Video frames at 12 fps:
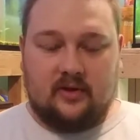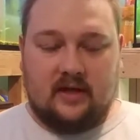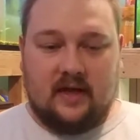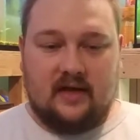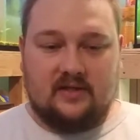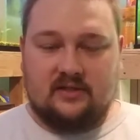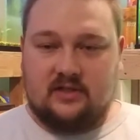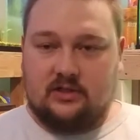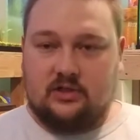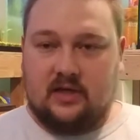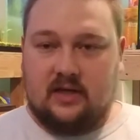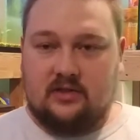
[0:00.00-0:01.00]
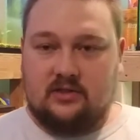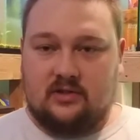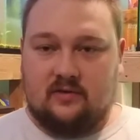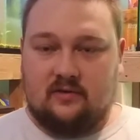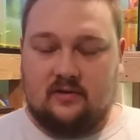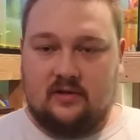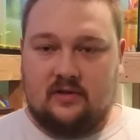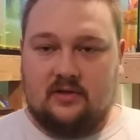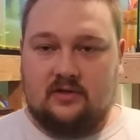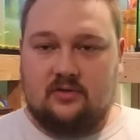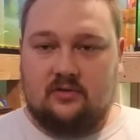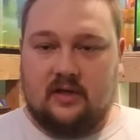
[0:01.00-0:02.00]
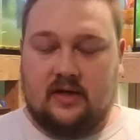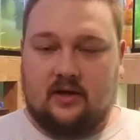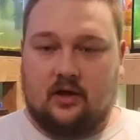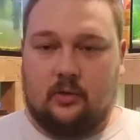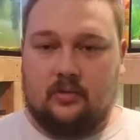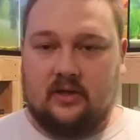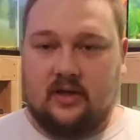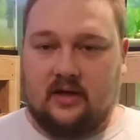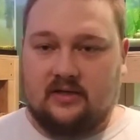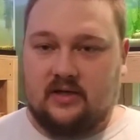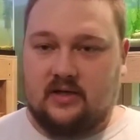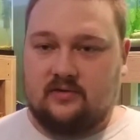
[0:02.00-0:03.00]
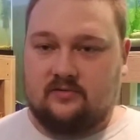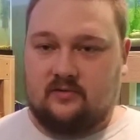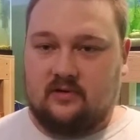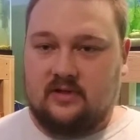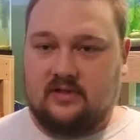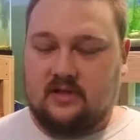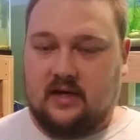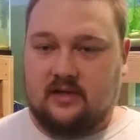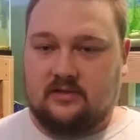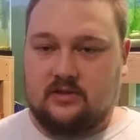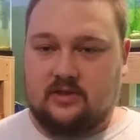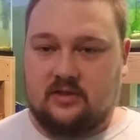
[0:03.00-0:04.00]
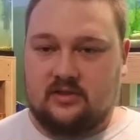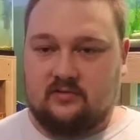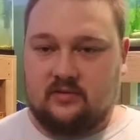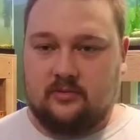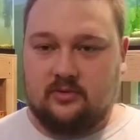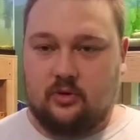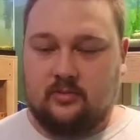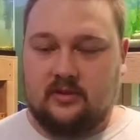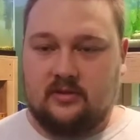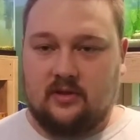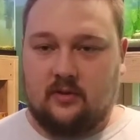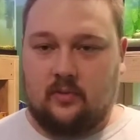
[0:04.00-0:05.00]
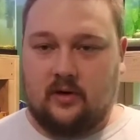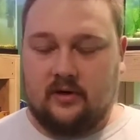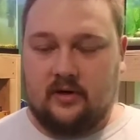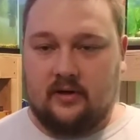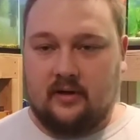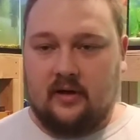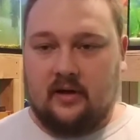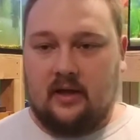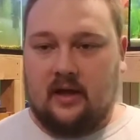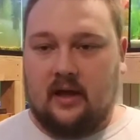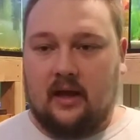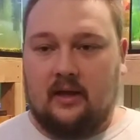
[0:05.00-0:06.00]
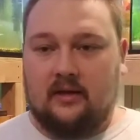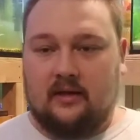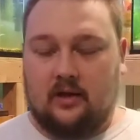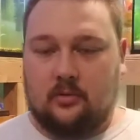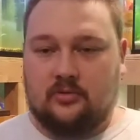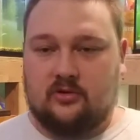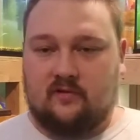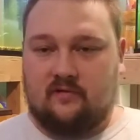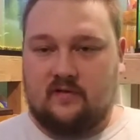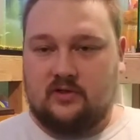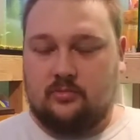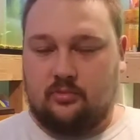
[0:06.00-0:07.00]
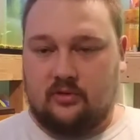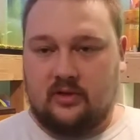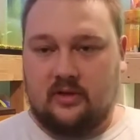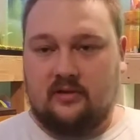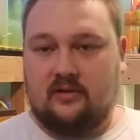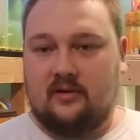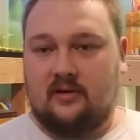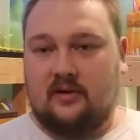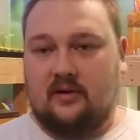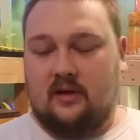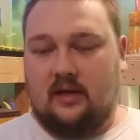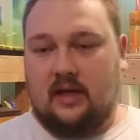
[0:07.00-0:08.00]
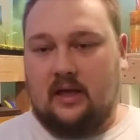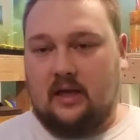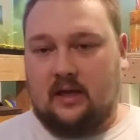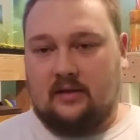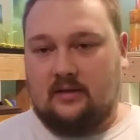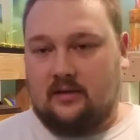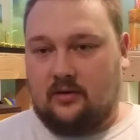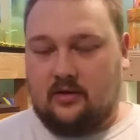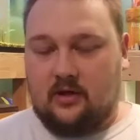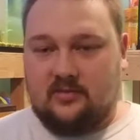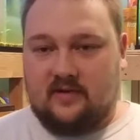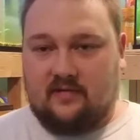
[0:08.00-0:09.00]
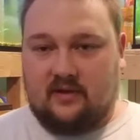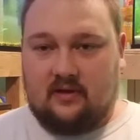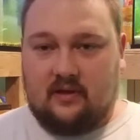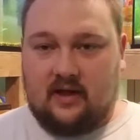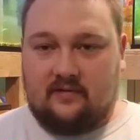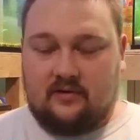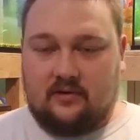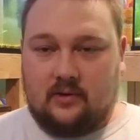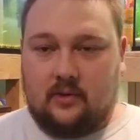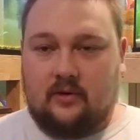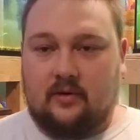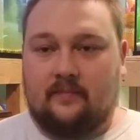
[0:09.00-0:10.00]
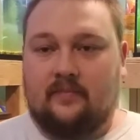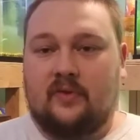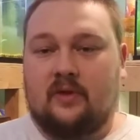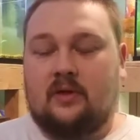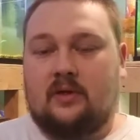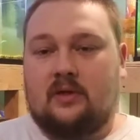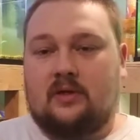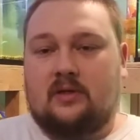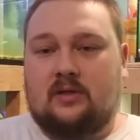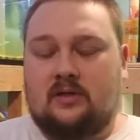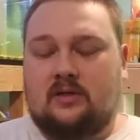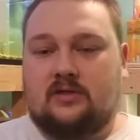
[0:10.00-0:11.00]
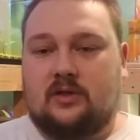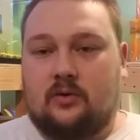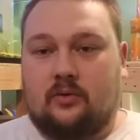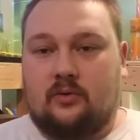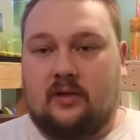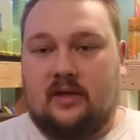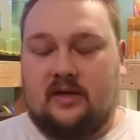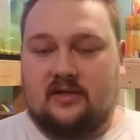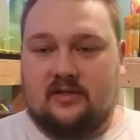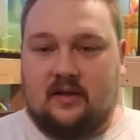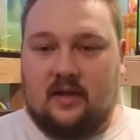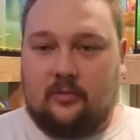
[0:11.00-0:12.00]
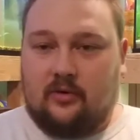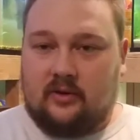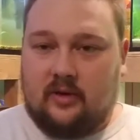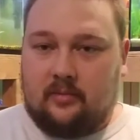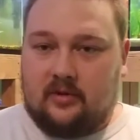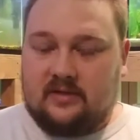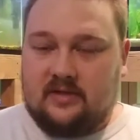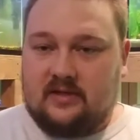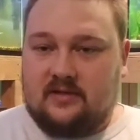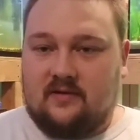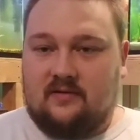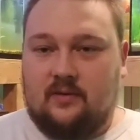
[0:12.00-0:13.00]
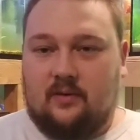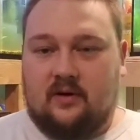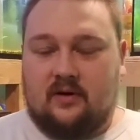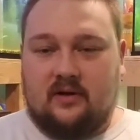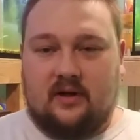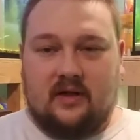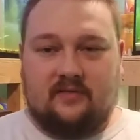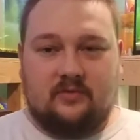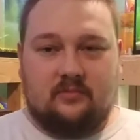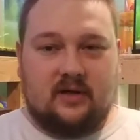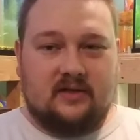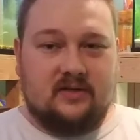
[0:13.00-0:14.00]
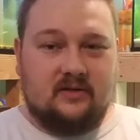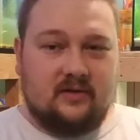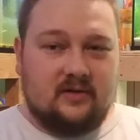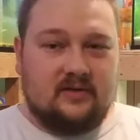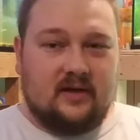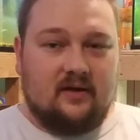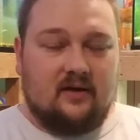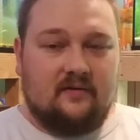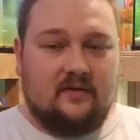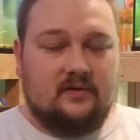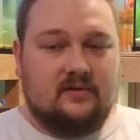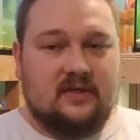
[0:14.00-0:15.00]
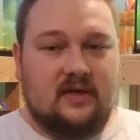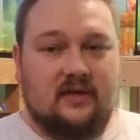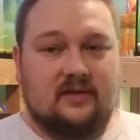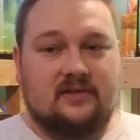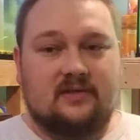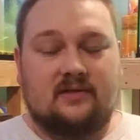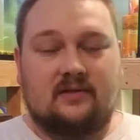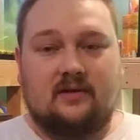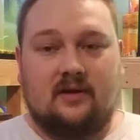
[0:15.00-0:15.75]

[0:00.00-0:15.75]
gas exchange so that carbon dioxide is released, oxygen is absorbed into the water, and it helps your fish breathe and keeps everything alive in your aquarium. So it is a lot more labor intensive. You are going to have some bacteria die off in your tanks,